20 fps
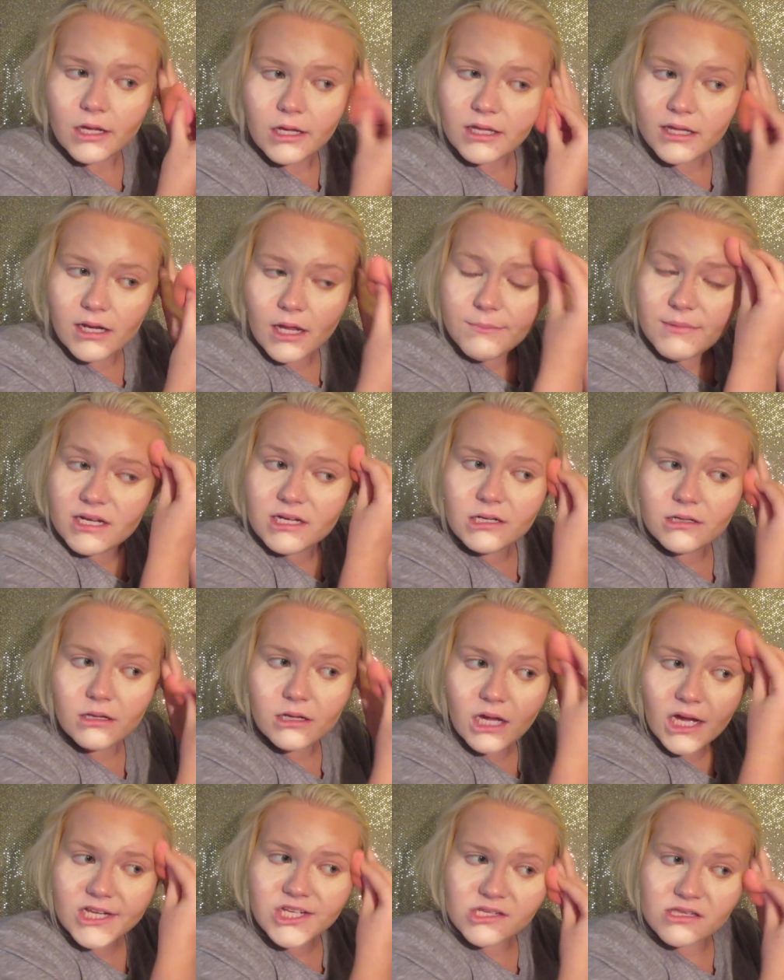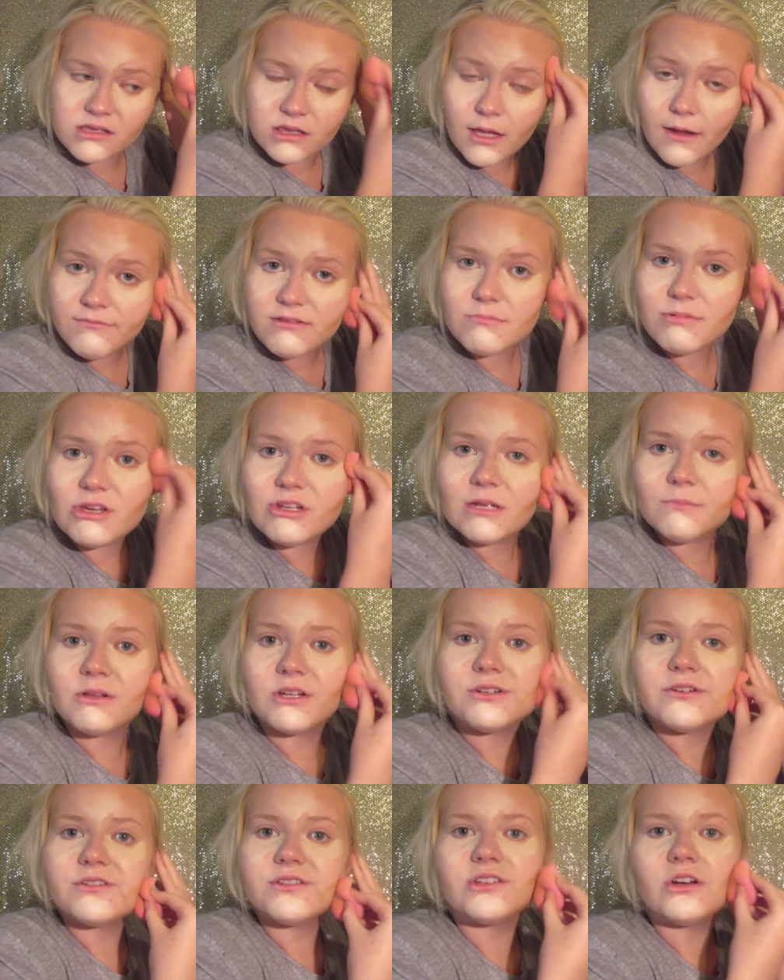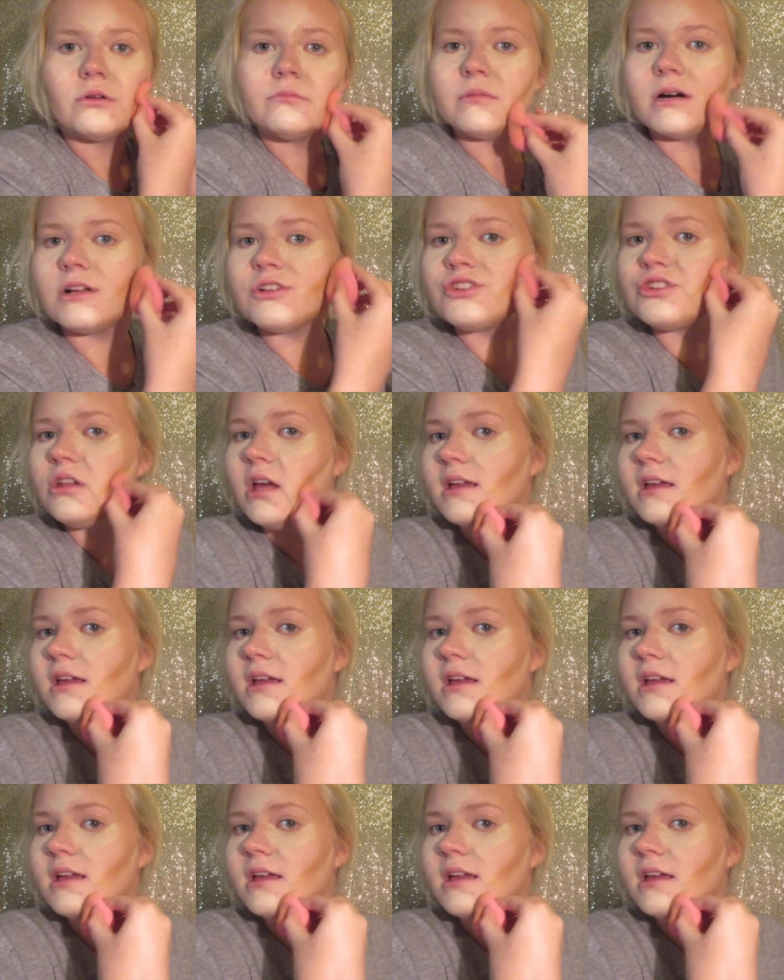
and I mean, I just love the Beauty Blender so much.